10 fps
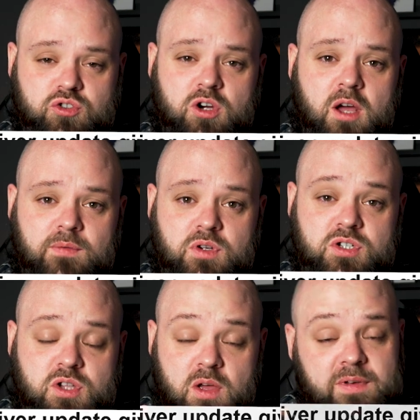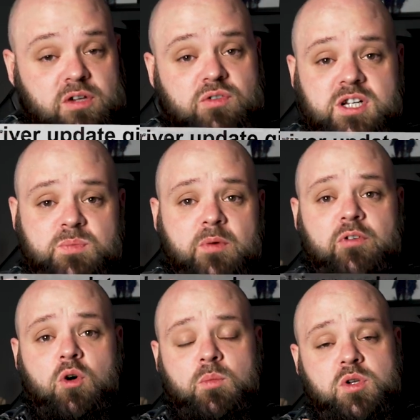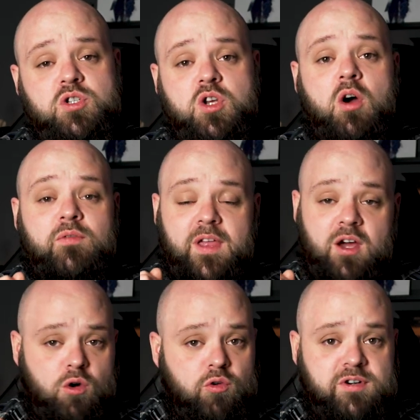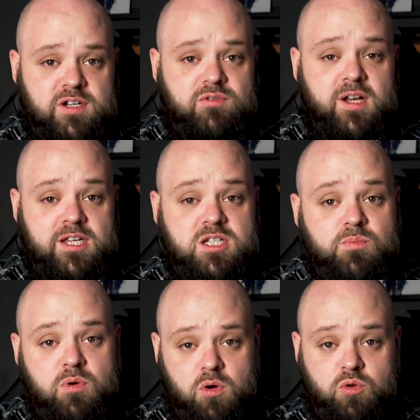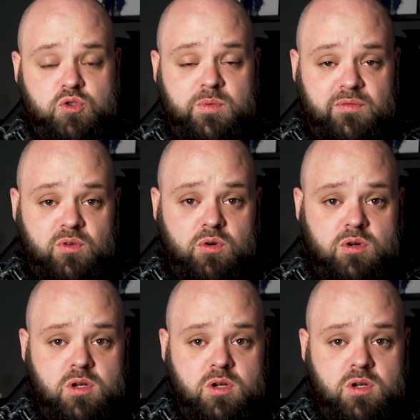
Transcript: drivers that have increased performance of their already released products before.